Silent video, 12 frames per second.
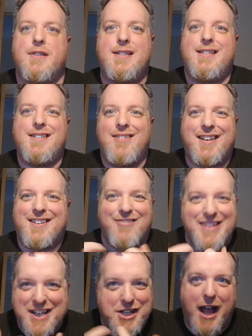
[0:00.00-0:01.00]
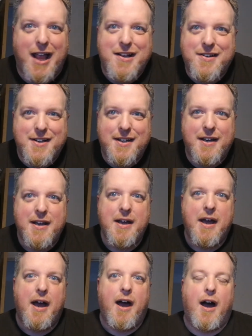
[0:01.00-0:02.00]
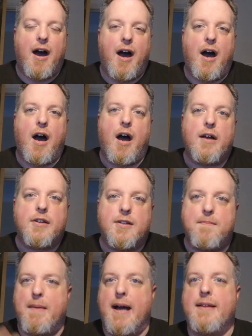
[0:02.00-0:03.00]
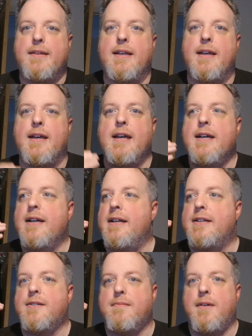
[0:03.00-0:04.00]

This is like a really challenging, demanding. It's